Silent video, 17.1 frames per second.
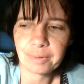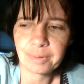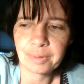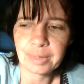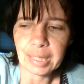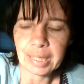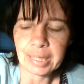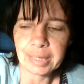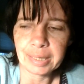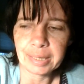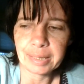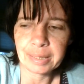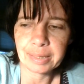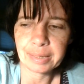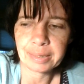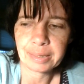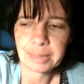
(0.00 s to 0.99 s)

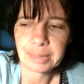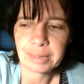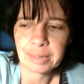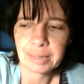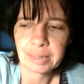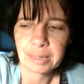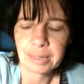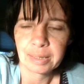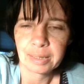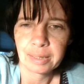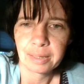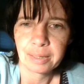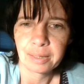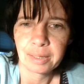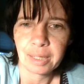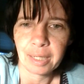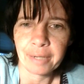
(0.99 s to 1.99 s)
they
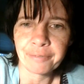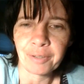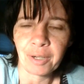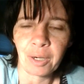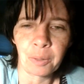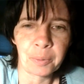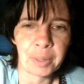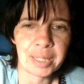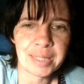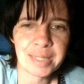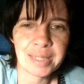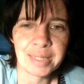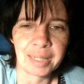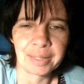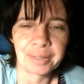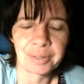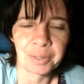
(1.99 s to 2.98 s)
have always
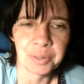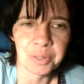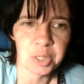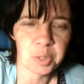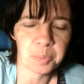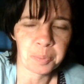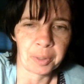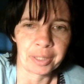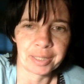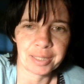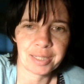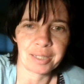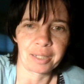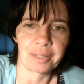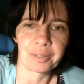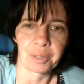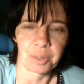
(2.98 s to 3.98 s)
done those sprints
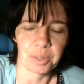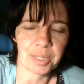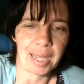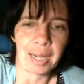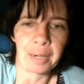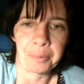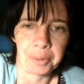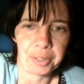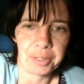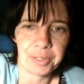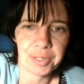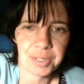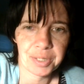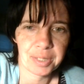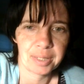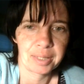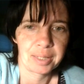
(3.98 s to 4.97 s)
on those
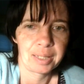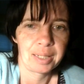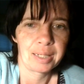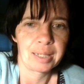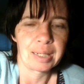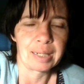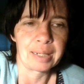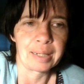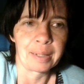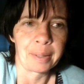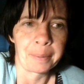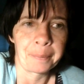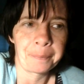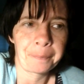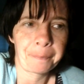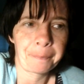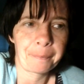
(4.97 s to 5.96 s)
hours.
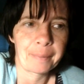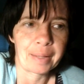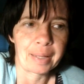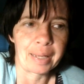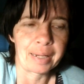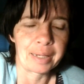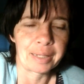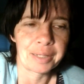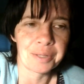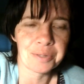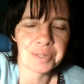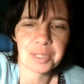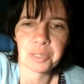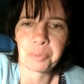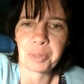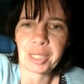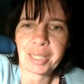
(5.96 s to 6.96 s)
And it
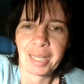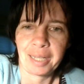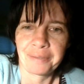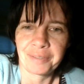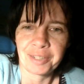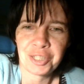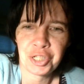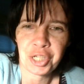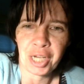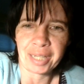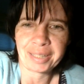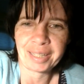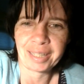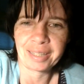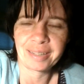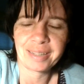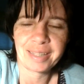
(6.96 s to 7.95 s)
used to be kind of a
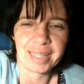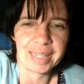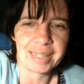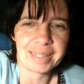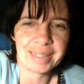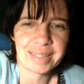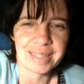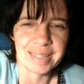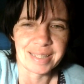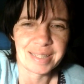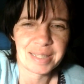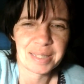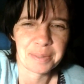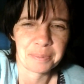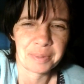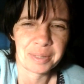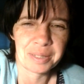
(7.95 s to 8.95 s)
check-in thing
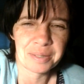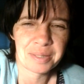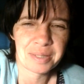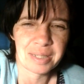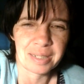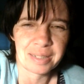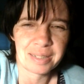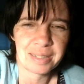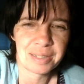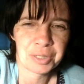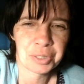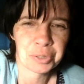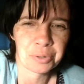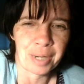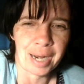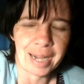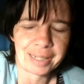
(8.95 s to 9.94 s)
because we used to
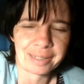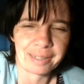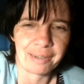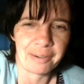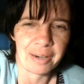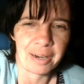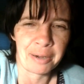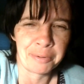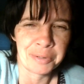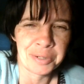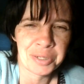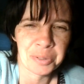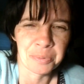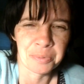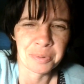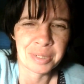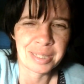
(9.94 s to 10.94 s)
track our
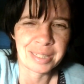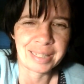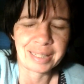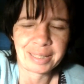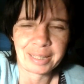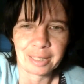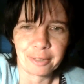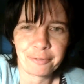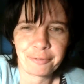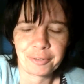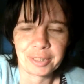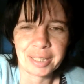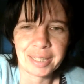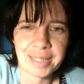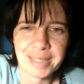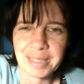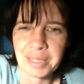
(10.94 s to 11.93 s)
hours really
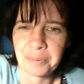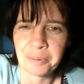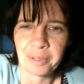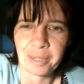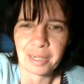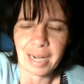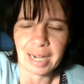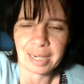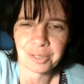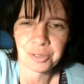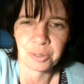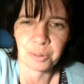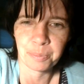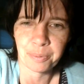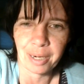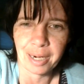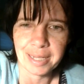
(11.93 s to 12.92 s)
carefully because there were
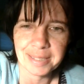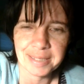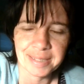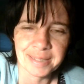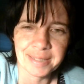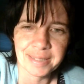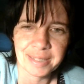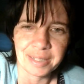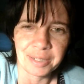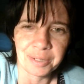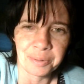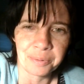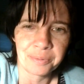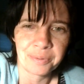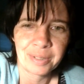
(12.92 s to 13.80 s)
actual prizes, and you